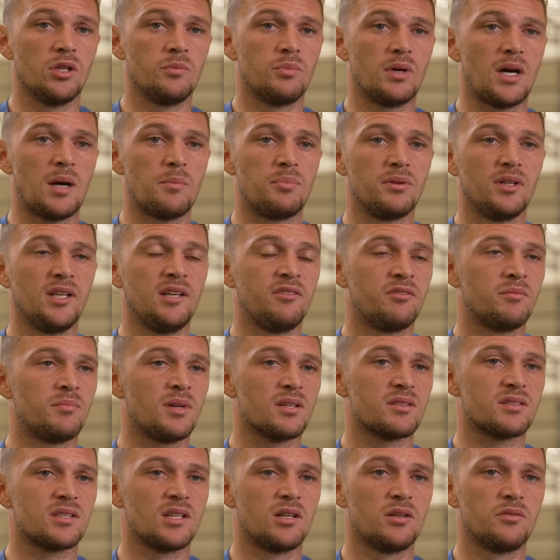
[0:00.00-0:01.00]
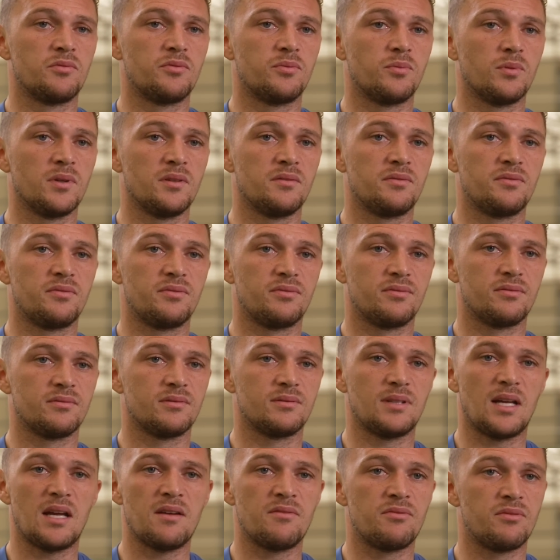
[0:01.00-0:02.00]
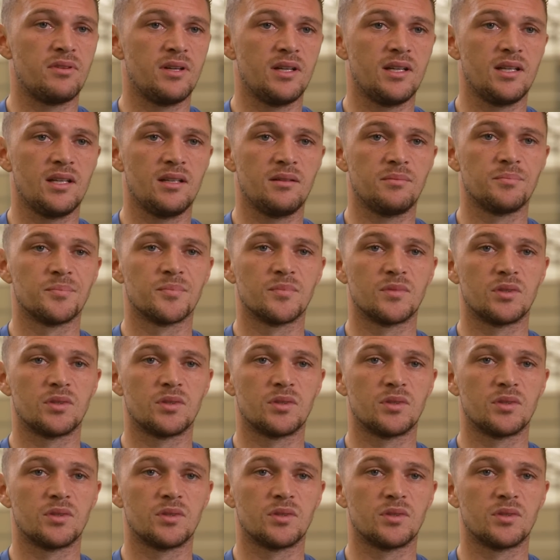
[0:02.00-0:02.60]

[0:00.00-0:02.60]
But I believe in myself with every